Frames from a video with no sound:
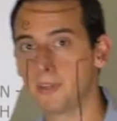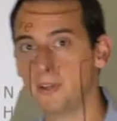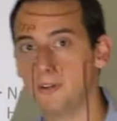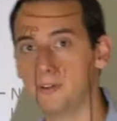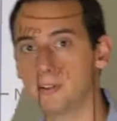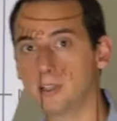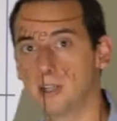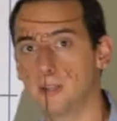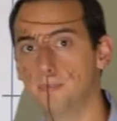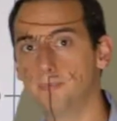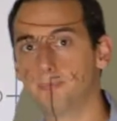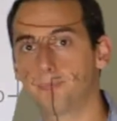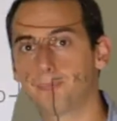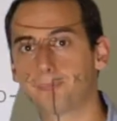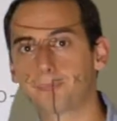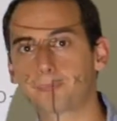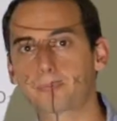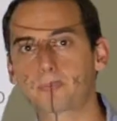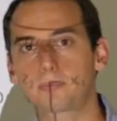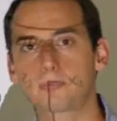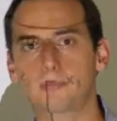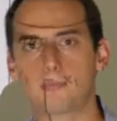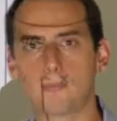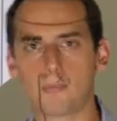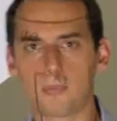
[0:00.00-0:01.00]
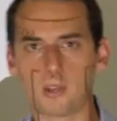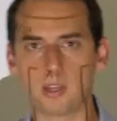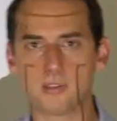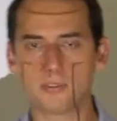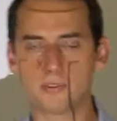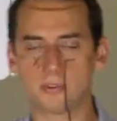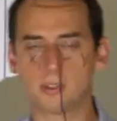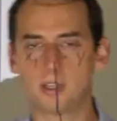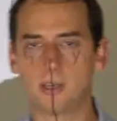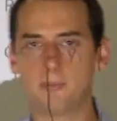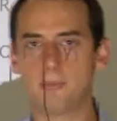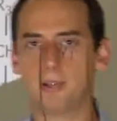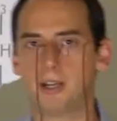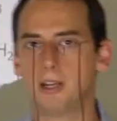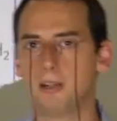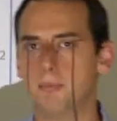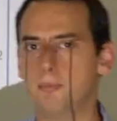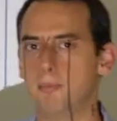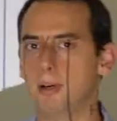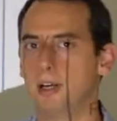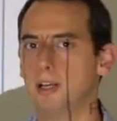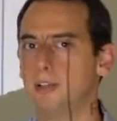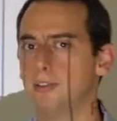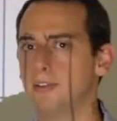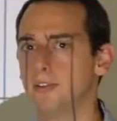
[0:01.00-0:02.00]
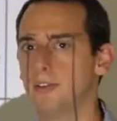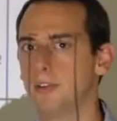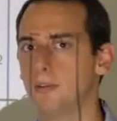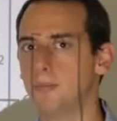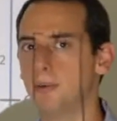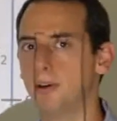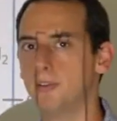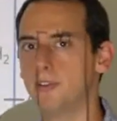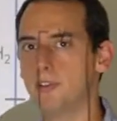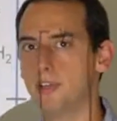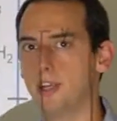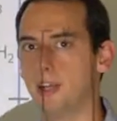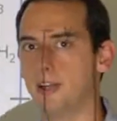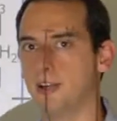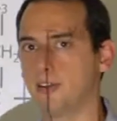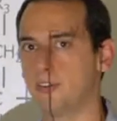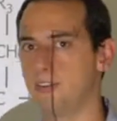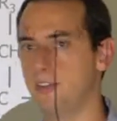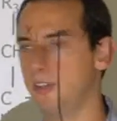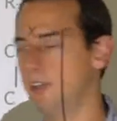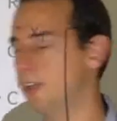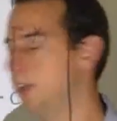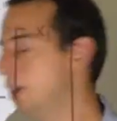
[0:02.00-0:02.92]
Okay? So keep that in mind about the energy.